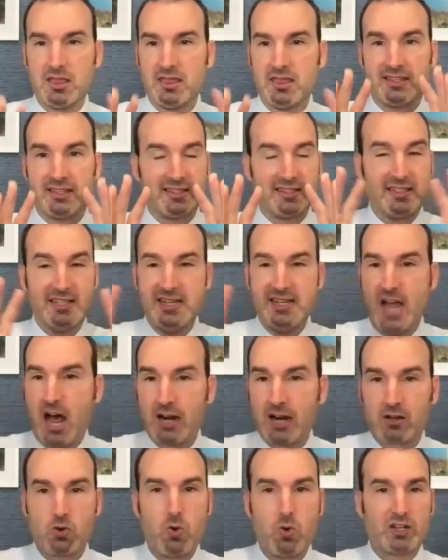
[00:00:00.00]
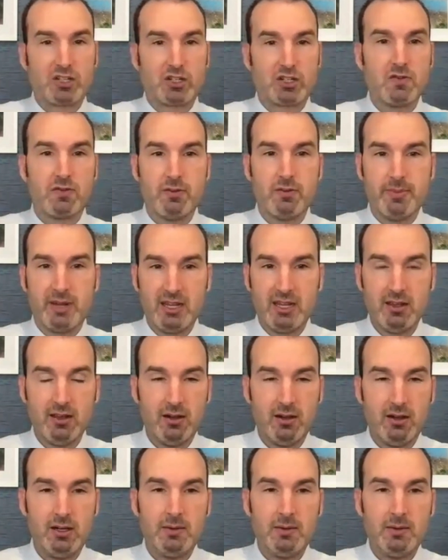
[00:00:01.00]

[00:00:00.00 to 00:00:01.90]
this is not a question for me,